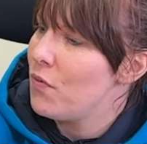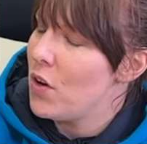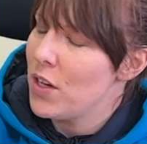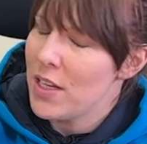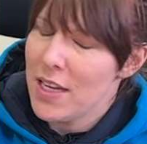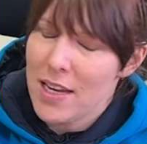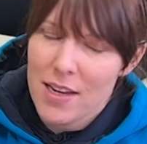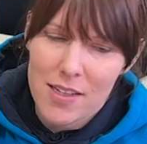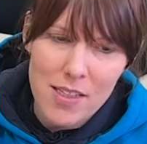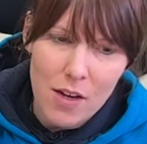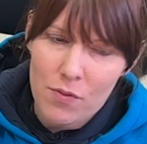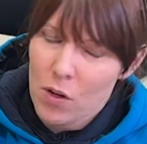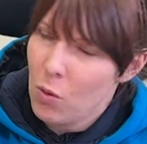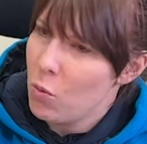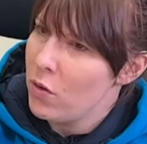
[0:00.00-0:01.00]
For mm. years,
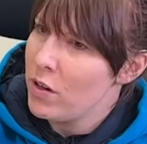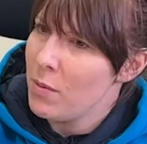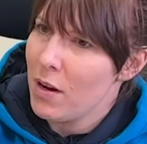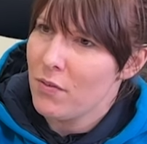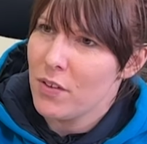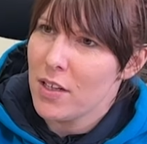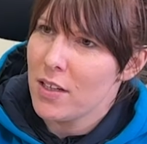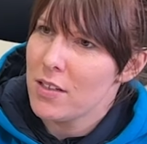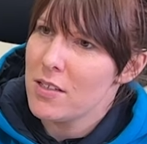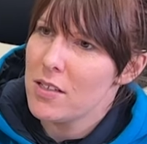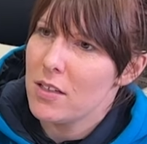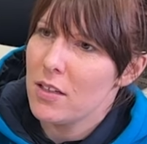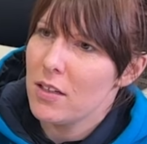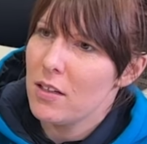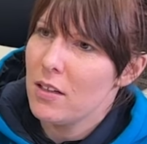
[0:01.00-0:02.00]
I've not worried about fitness.
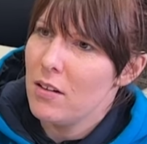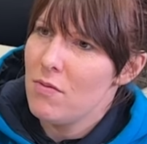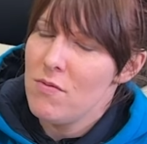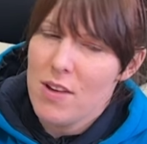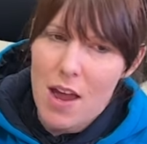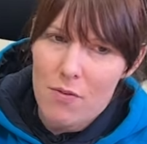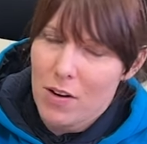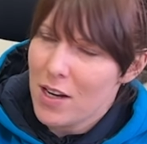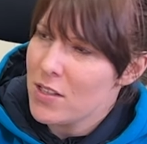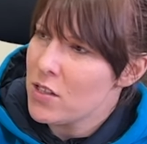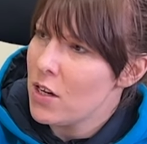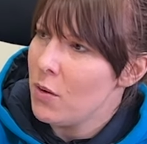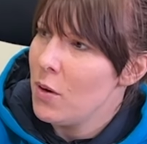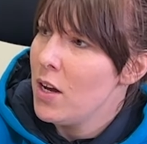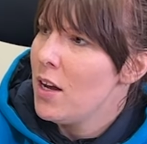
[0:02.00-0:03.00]
Yeah. Never had
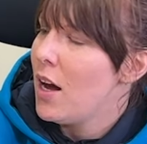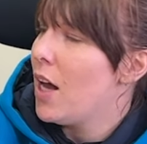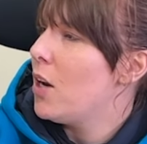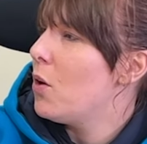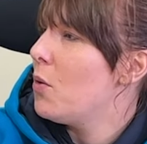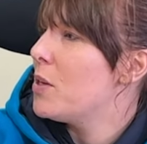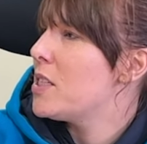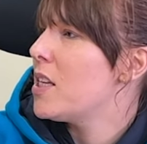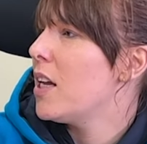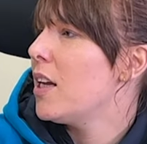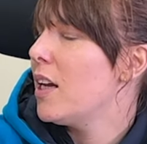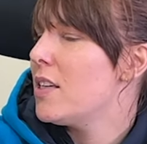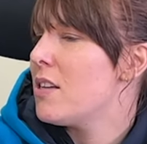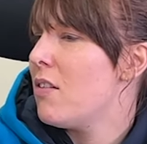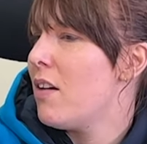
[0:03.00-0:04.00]
to. And I always
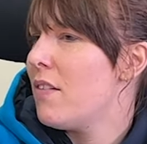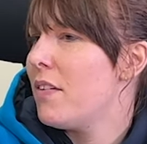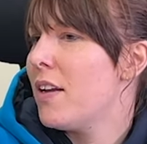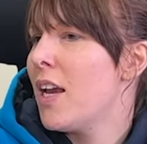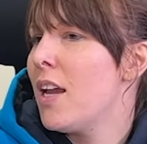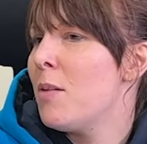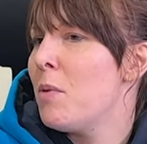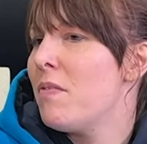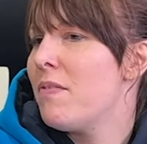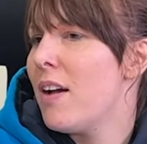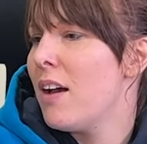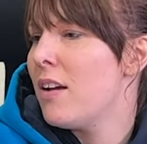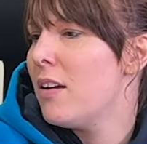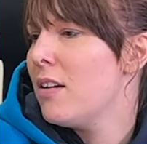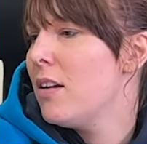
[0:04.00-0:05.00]
think it's all right if I'm getting a bit
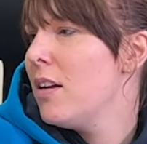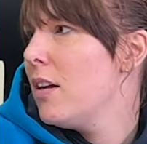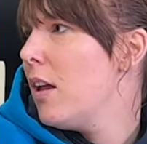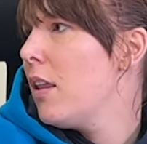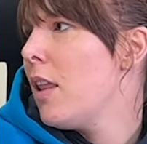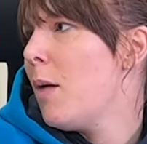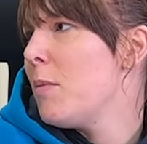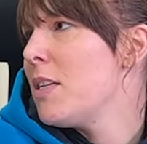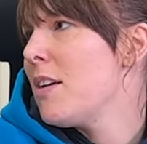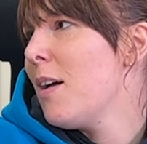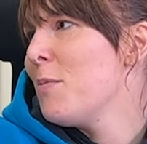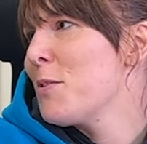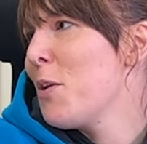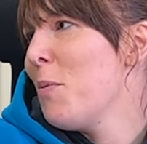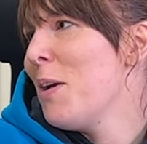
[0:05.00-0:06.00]
fat. Lambing
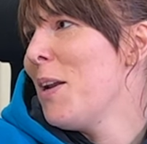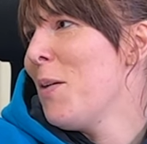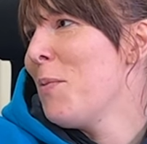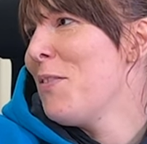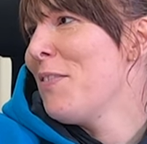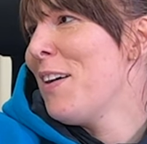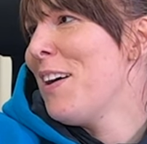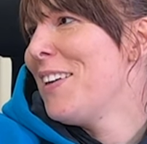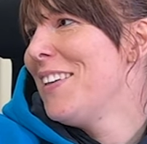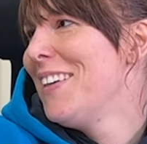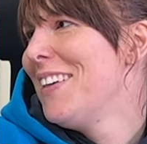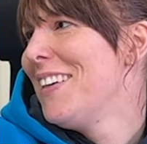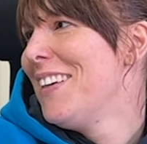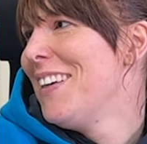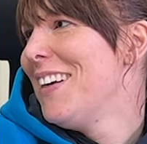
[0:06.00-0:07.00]
time's coming, I'll be fine.
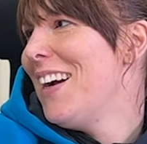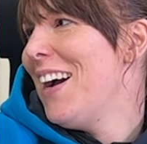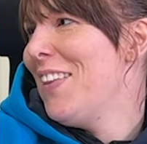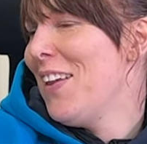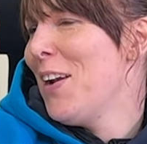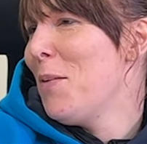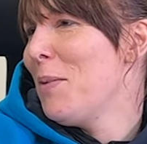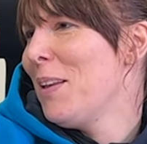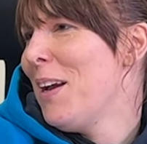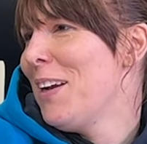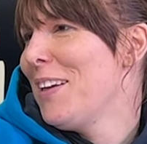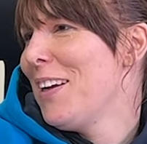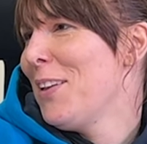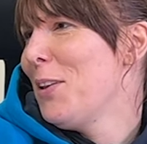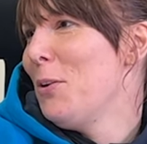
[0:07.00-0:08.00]
Yeah. And then I'll be yeah.
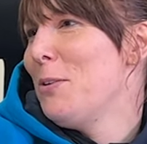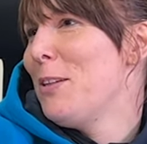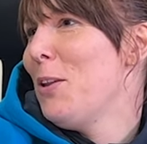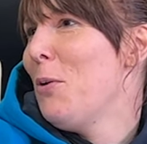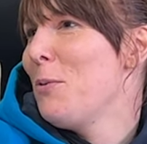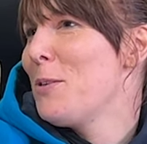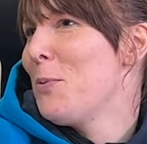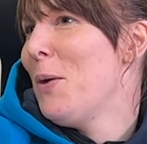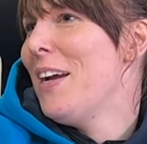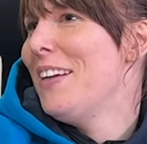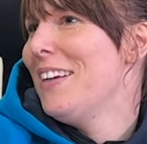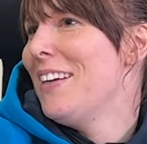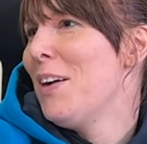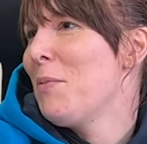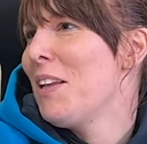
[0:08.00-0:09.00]
like, I'll lose loads of
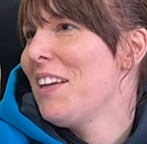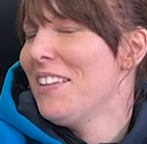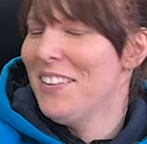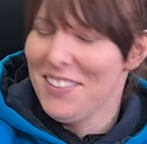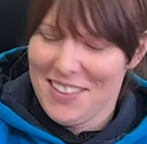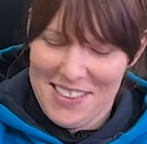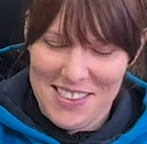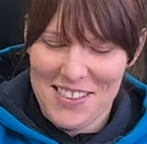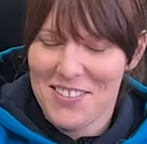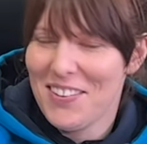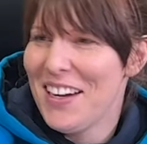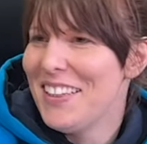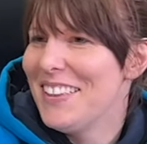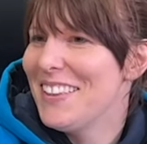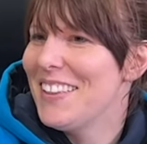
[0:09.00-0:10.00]
weight and I'll be like, oh, this is
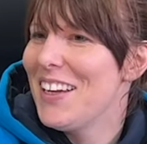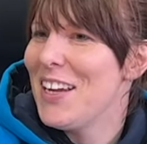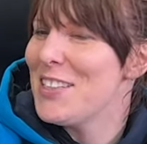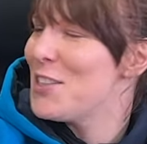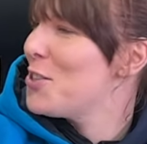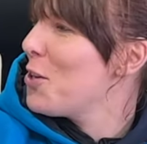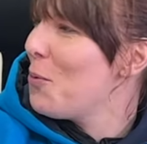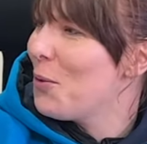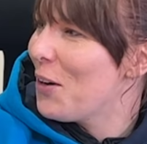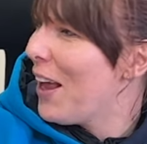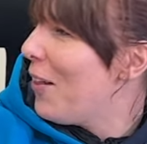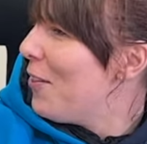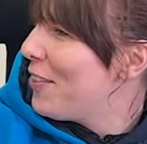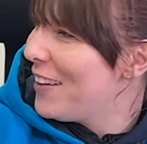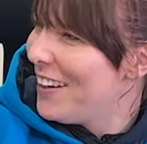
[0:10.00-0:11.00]
great. It's so
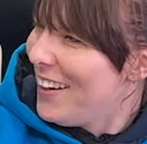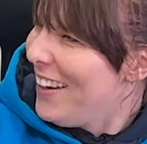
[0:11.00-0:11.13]
unhealthy.